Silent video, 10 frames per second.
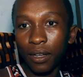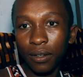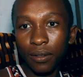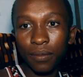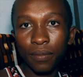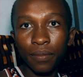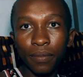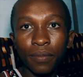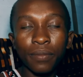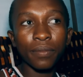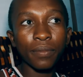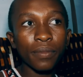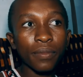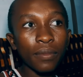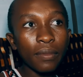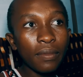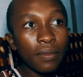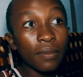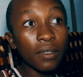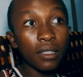belly, don't they? Because they've only been
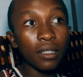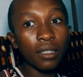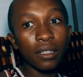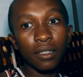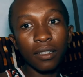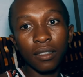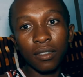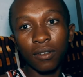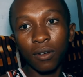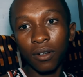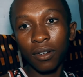eating those yeah, things. So.